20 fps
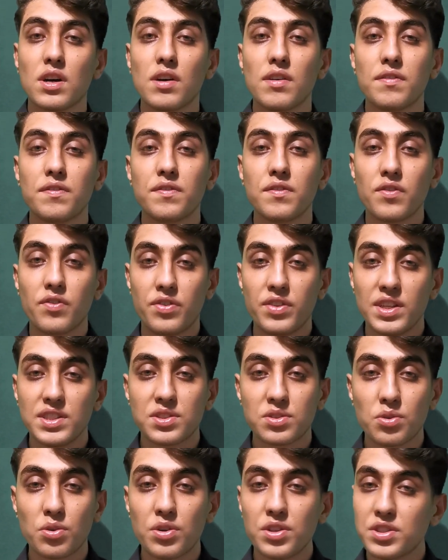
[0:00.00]
of
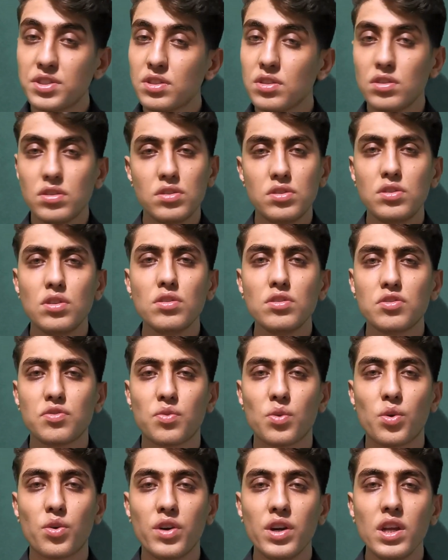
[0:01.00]
this course, don't
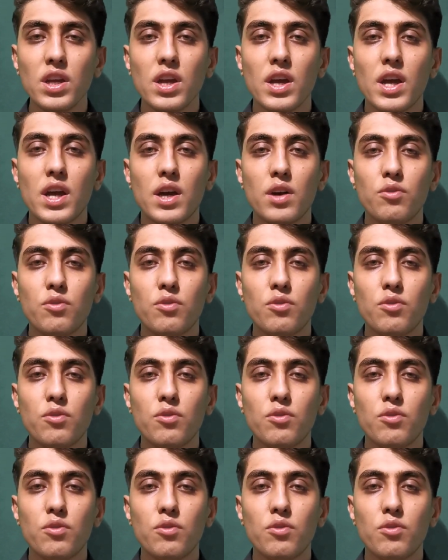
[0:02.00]
worry.